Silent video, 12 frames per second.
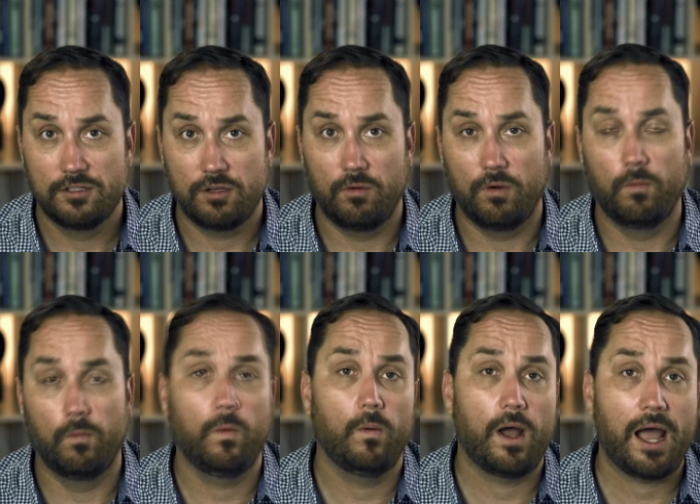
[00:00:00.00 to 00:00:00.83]

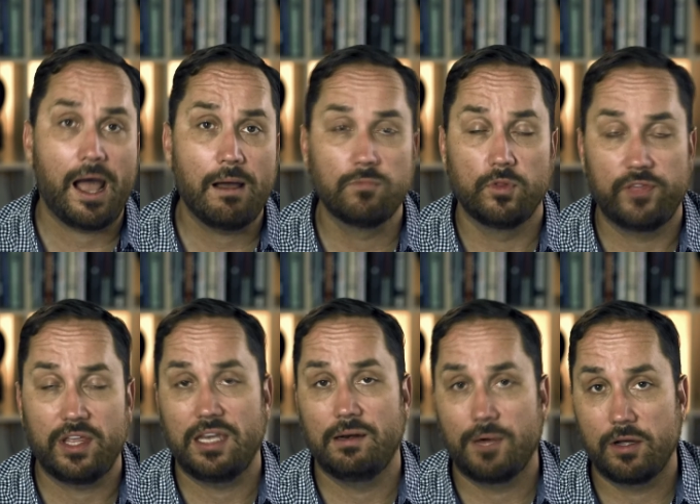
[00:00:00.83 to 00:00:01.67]
So I'm
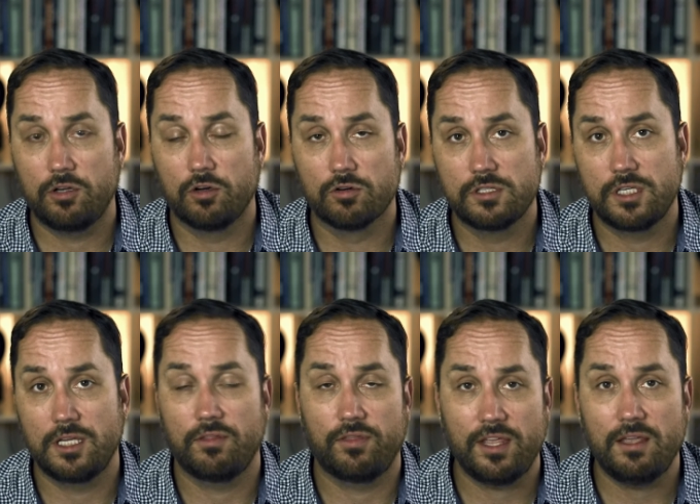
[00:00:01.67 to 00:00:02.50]
thinking about your
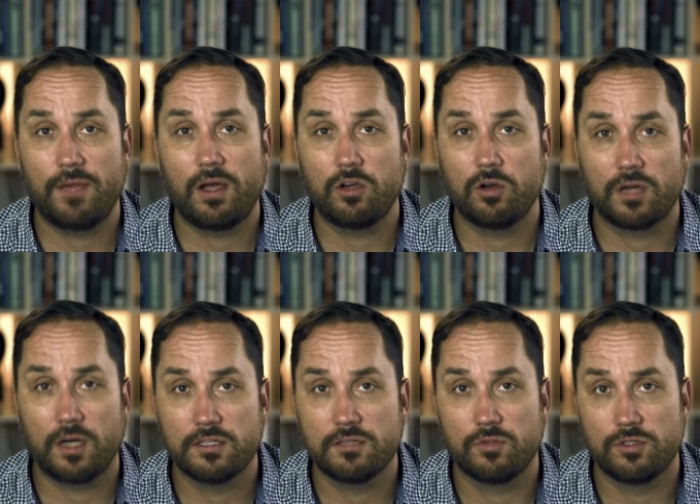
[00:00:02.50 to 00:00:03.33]
scene. Think about your
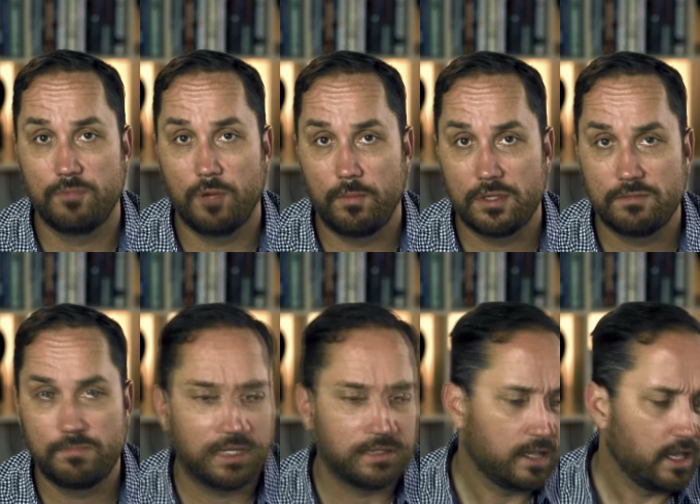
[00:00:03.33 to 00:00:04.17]
customer's moments,
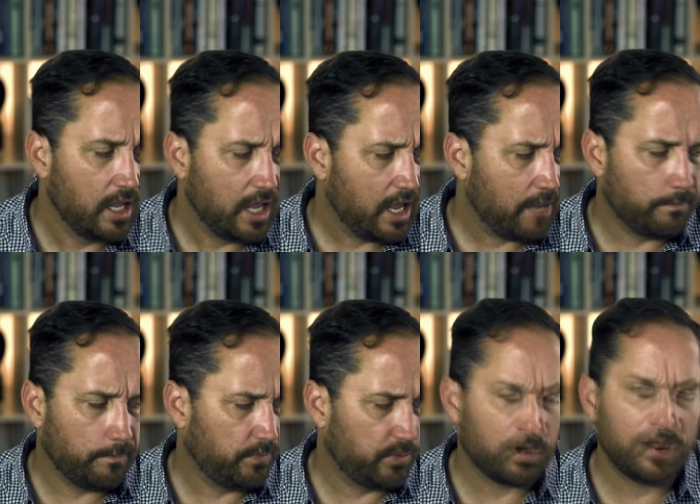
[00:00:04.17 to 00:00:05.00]
because
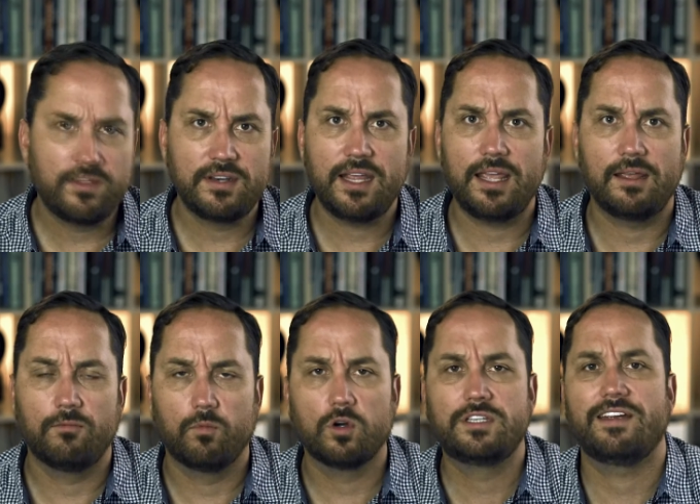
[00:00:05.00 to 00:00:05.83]
throughout the day,
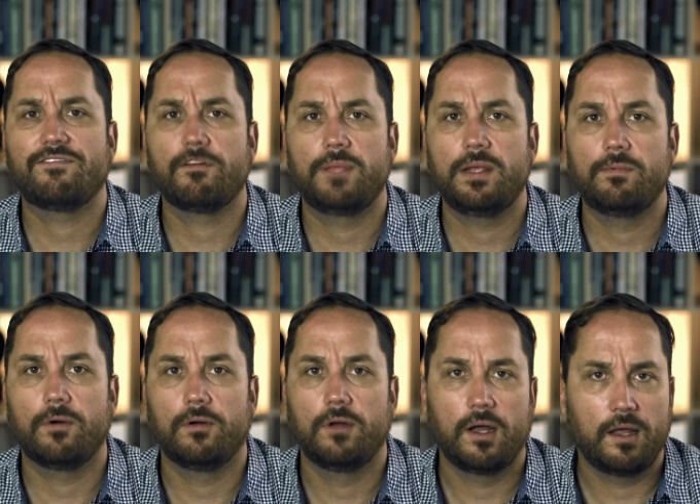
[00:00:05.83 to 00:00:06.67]
we're different
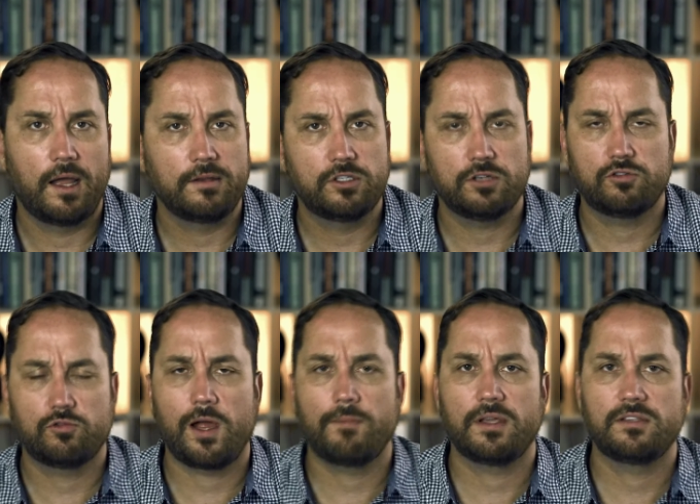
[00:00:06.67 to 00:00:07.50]
people. I just
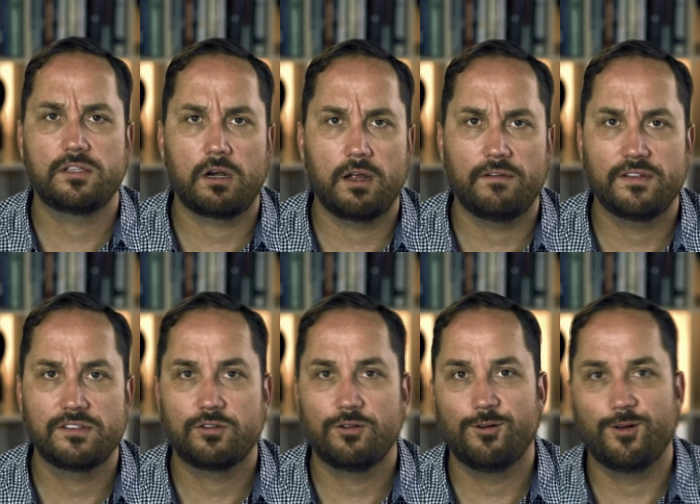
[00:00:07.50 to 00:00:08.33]
dropped my son off at
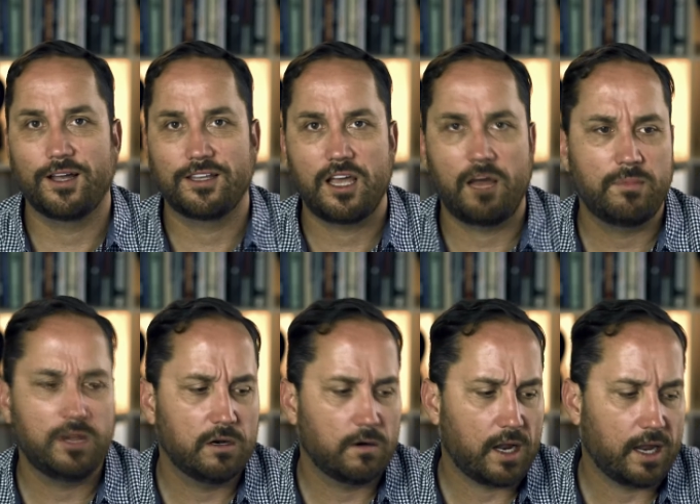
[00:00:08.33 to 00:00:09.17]
school. I come
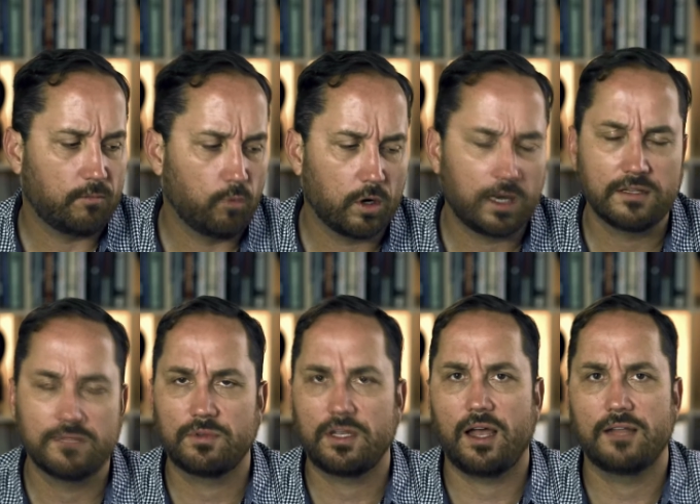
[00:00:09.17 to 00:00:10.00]
here. I work on
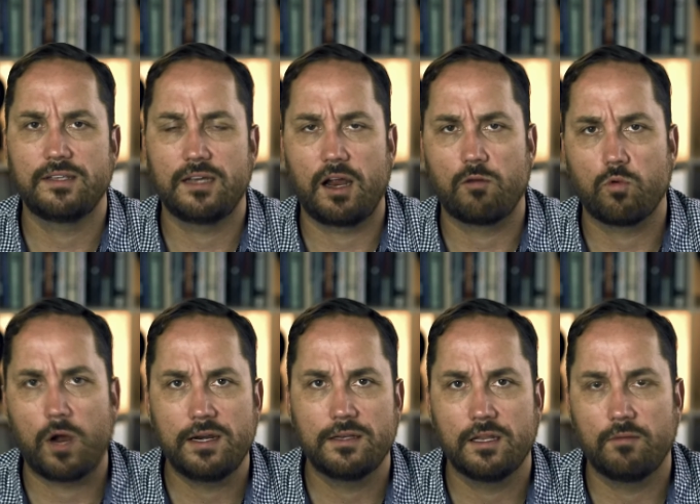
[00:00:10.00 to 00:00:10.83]
some content. I
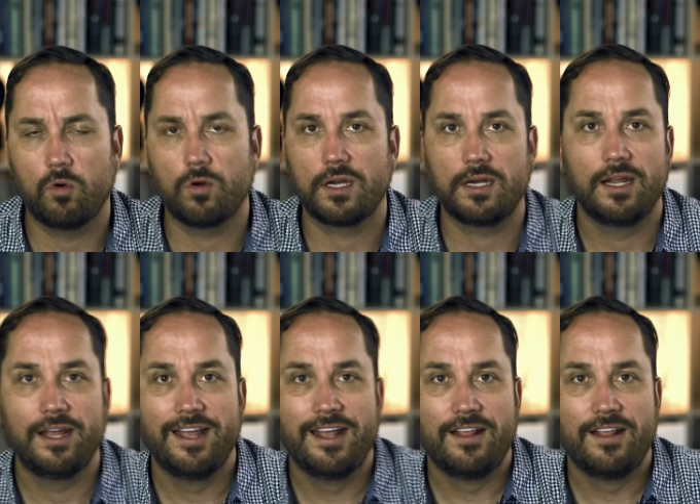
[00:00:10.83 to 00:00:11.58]
write in the morning.